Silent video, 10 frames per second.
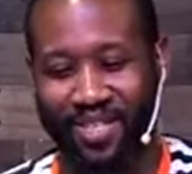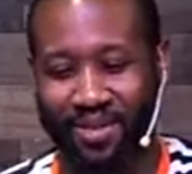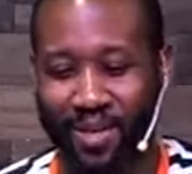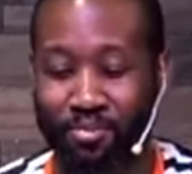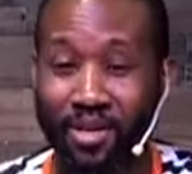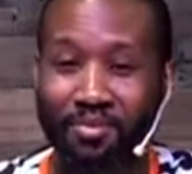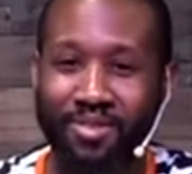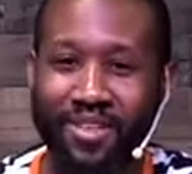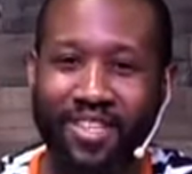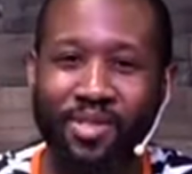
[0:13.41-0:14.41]
It's such
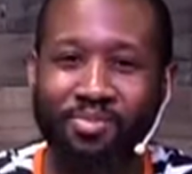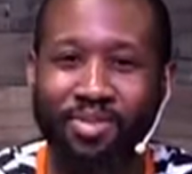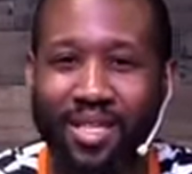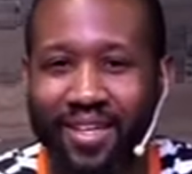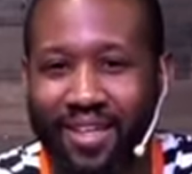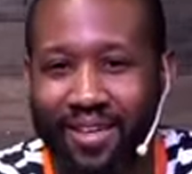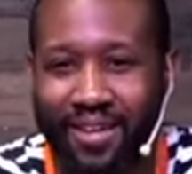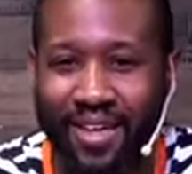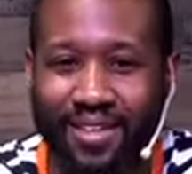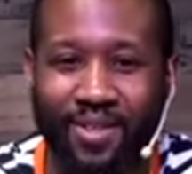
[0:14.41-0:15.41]
a privilege to
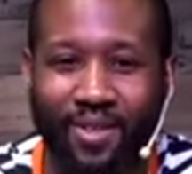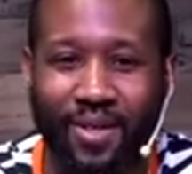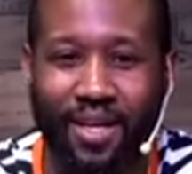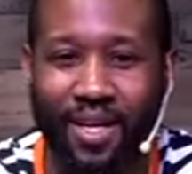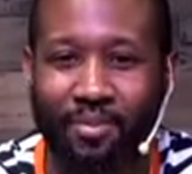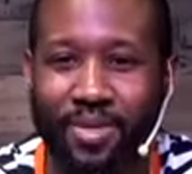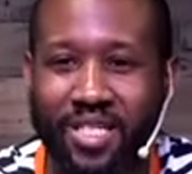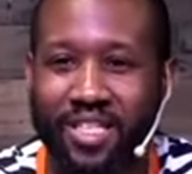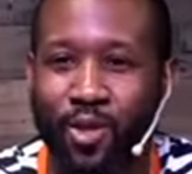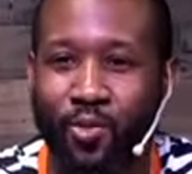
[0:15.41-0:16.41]
be here and to
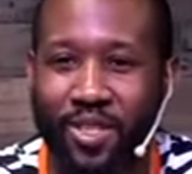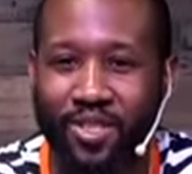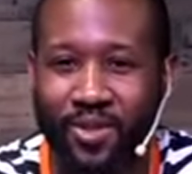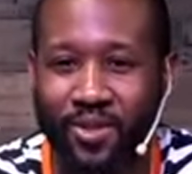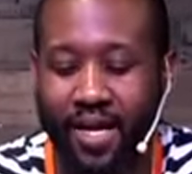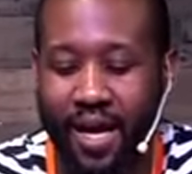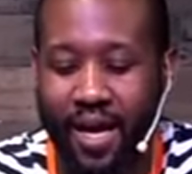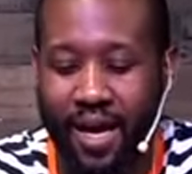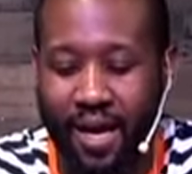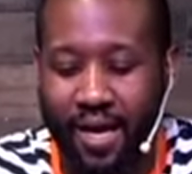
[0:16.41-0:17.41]
share
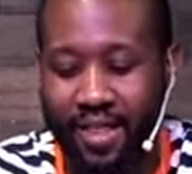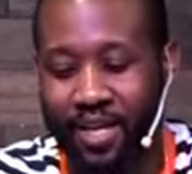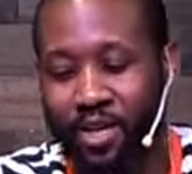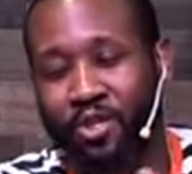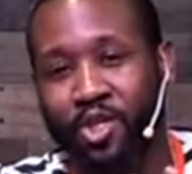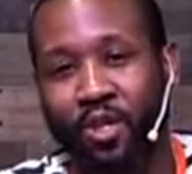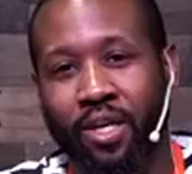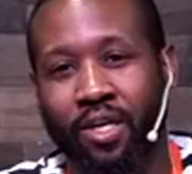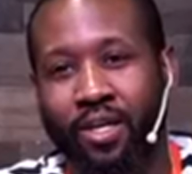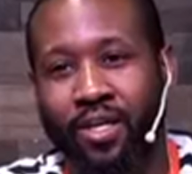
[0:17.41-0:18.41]
with you.
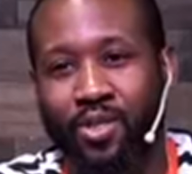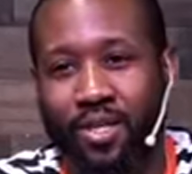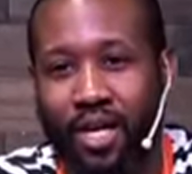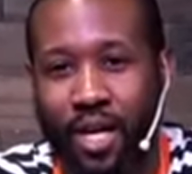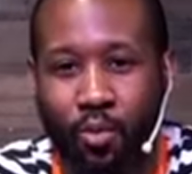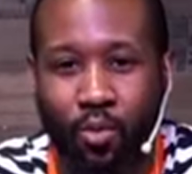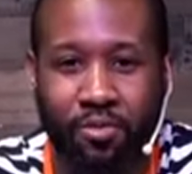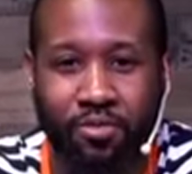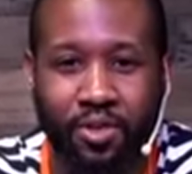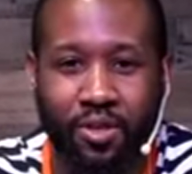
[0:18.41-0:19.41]
Thank you for joining
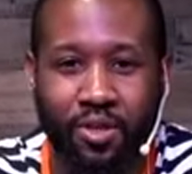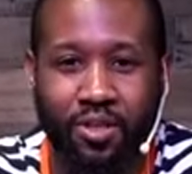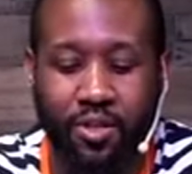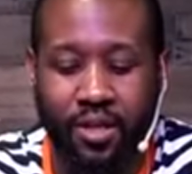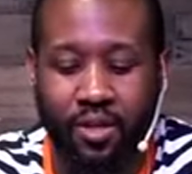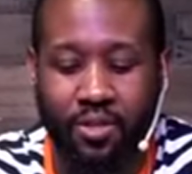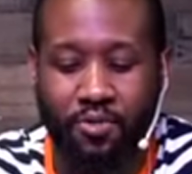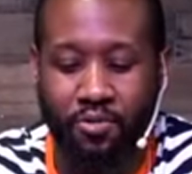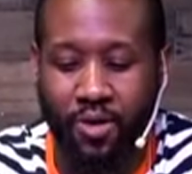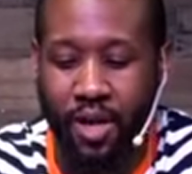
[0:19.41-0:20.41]
us wherever
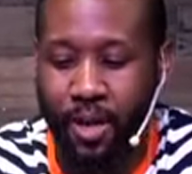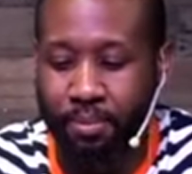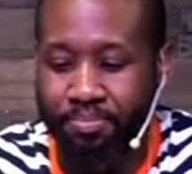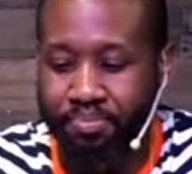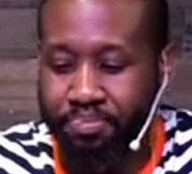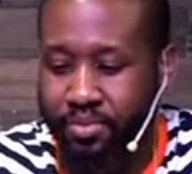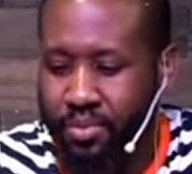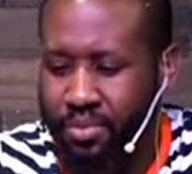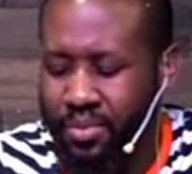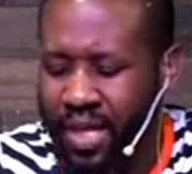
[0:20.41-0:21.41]
you're joining us
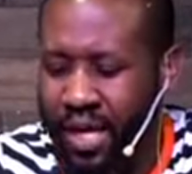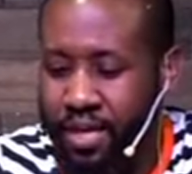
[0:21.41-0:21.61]
from.